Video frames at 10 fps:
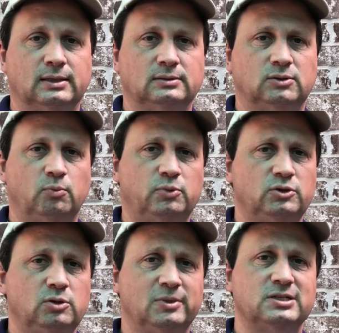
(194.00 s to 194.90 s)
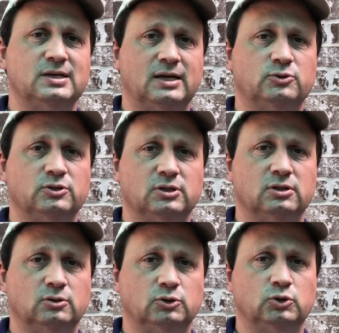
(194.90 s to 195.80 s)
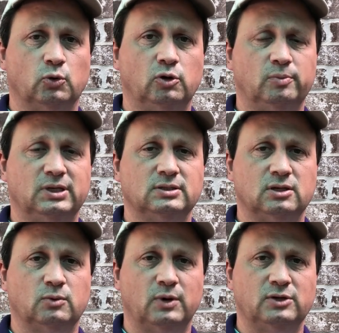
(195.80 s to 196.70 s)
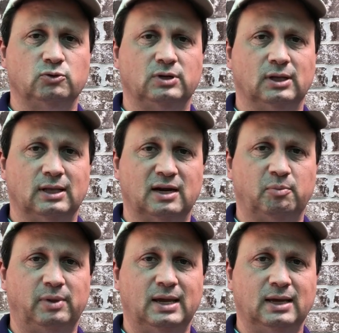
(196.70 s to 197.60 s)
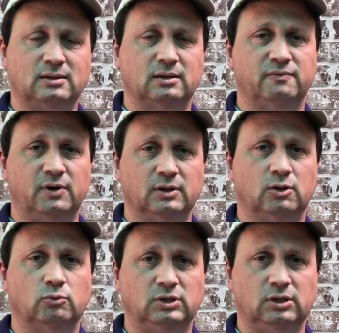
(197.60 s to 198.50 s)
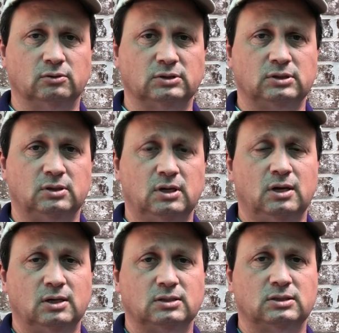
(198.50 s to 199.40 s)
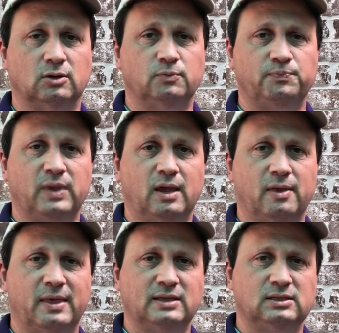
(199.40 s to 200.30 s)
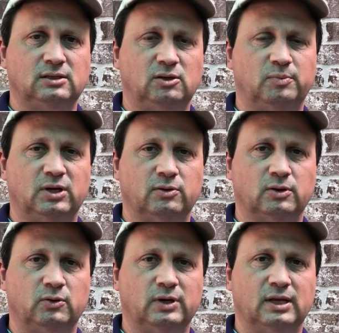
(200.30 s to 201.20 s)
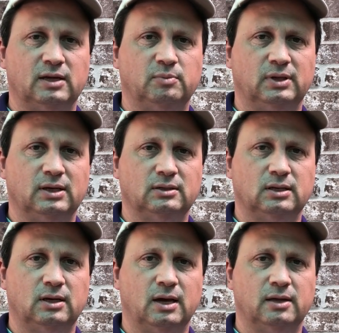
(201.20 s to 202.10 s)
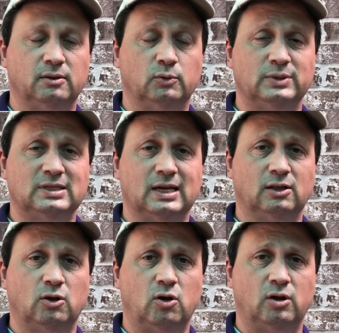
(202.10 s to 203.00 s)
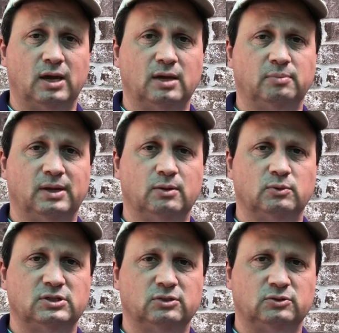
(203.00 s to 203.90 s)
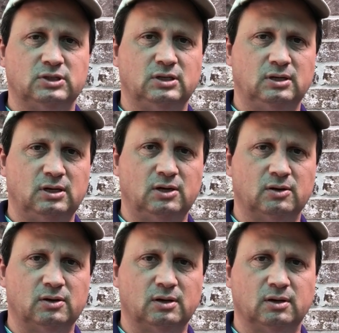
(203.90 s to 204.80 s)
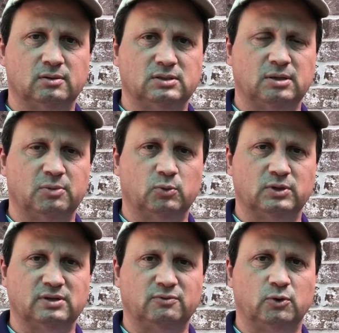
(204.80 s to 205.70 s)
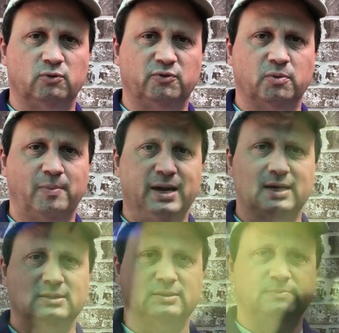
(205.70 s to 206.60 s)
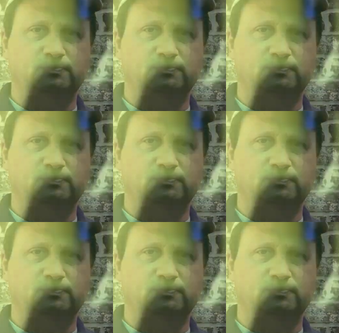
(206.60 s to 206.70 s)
Don't put too much nitrogen in your soil, because otherwise you'll get a lot of plant and very low yields. So that's a little bit on the green eggplant, the Louisiana Long Eggplant, which you'll see here and some of the ones I've grown from the past.